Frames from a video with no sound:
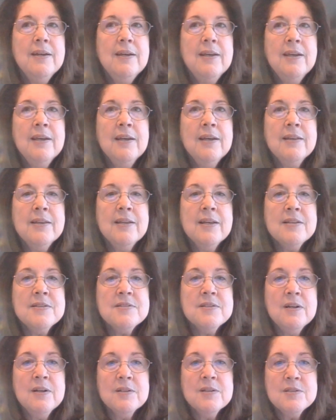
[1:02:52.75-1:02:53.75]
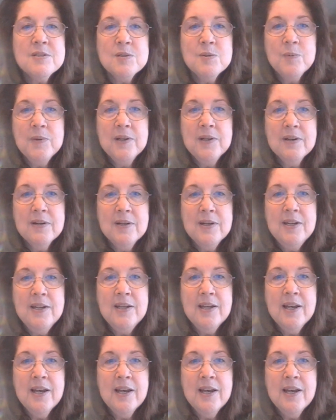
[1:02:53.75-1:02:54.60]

And that's also where he